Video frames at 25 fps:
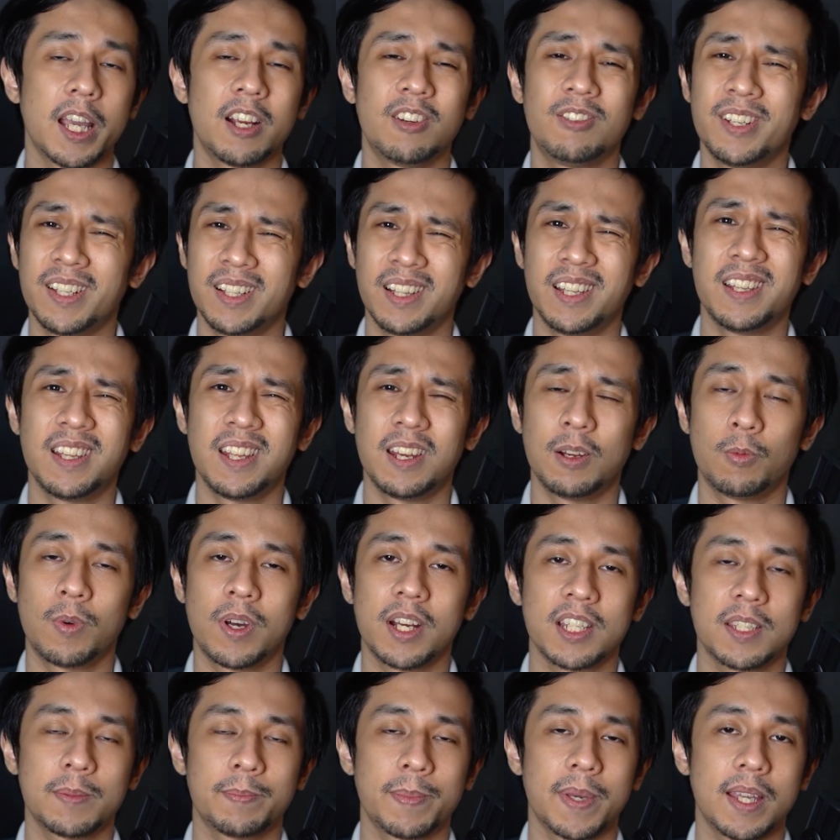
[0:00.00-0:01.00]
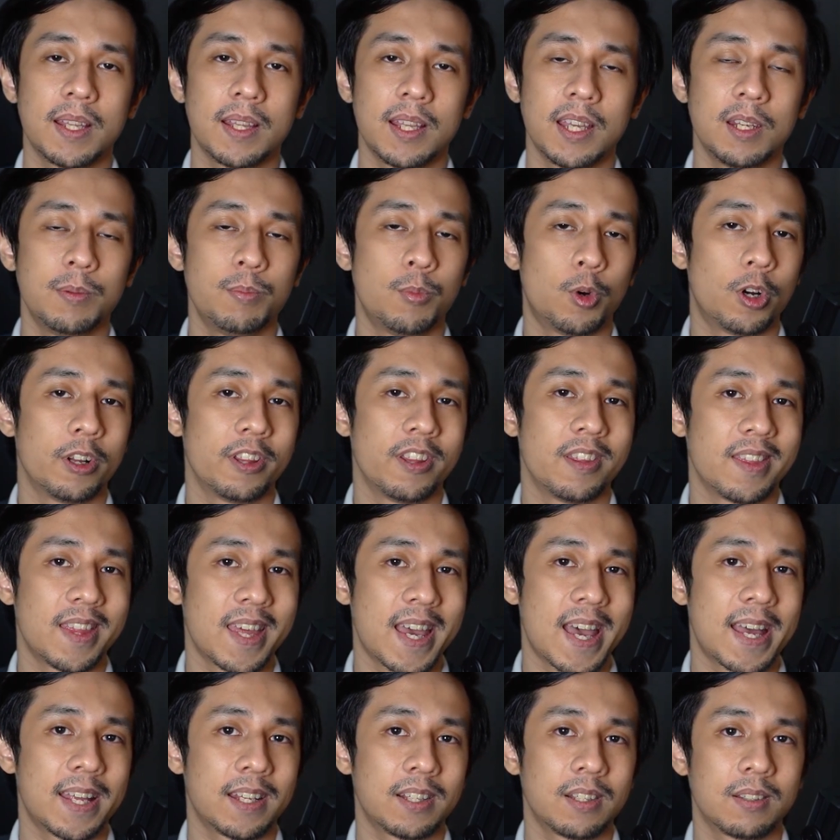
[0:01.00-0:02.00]
I really didn't want to spend any more than
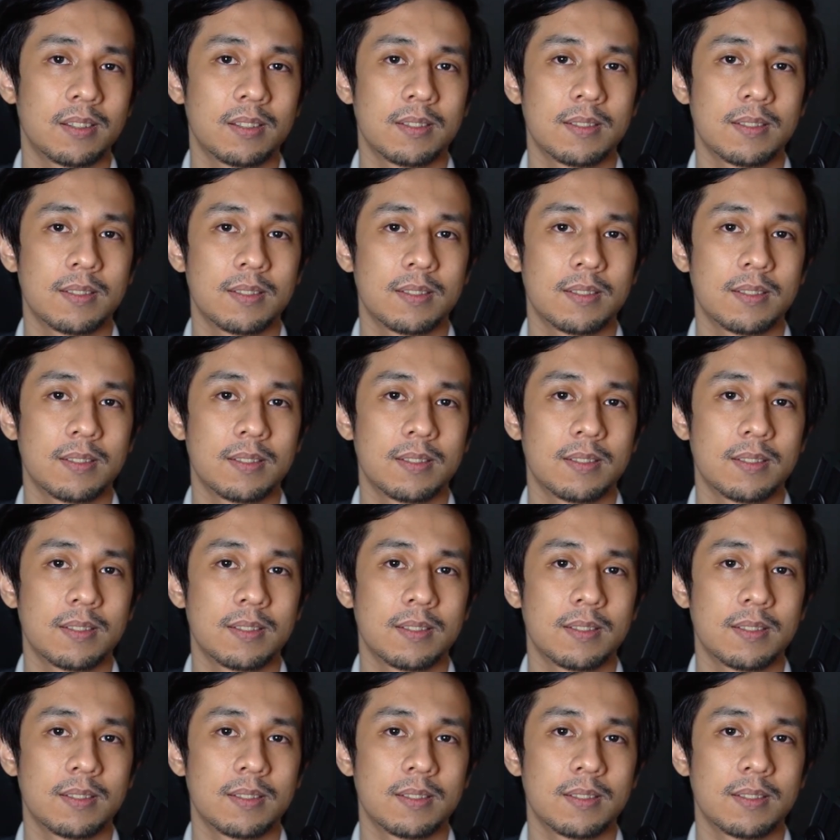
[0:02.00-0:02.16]
that.